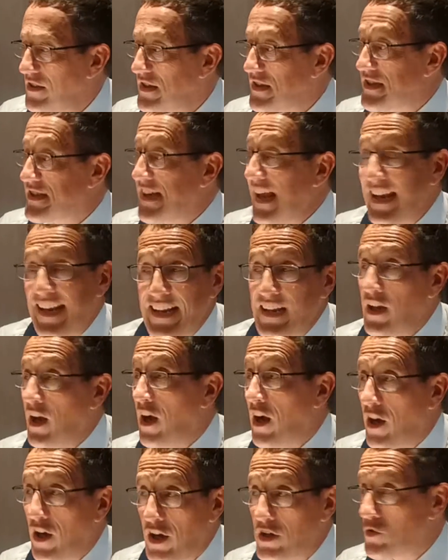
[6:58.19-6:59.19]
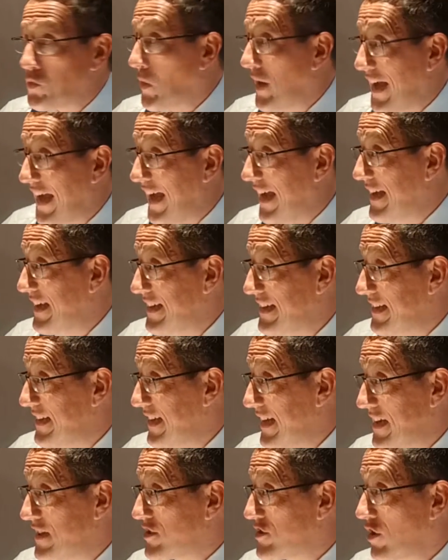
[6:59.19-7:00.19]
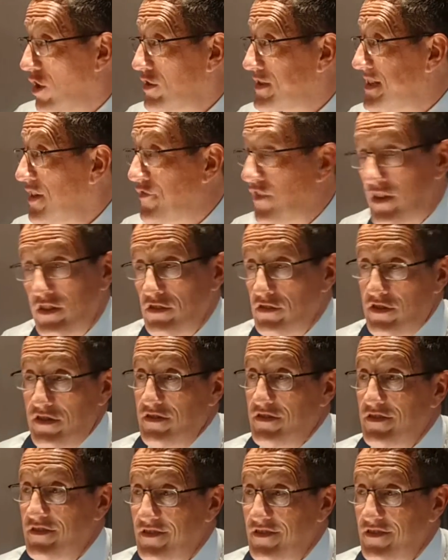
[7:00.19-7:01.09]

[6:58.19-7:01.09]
Selling hardware is not difficult.